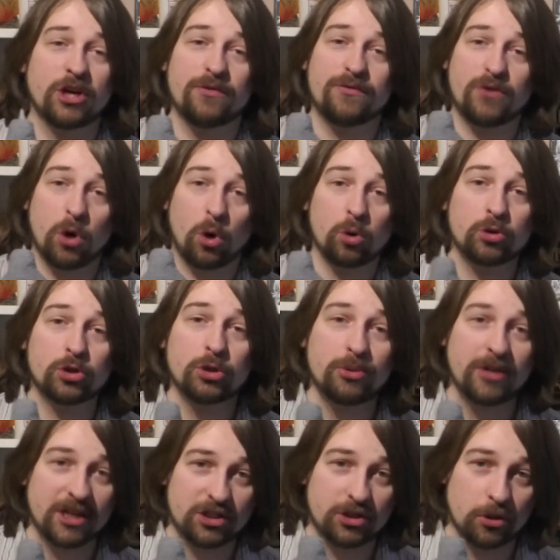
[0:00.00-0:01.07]
of
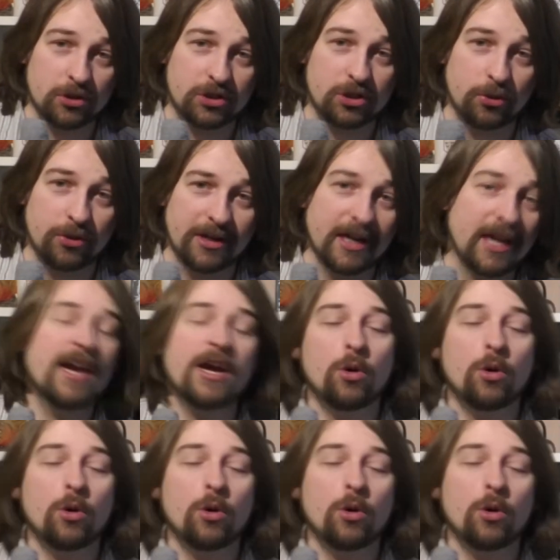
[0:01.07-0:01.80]
Koldunic sorcery,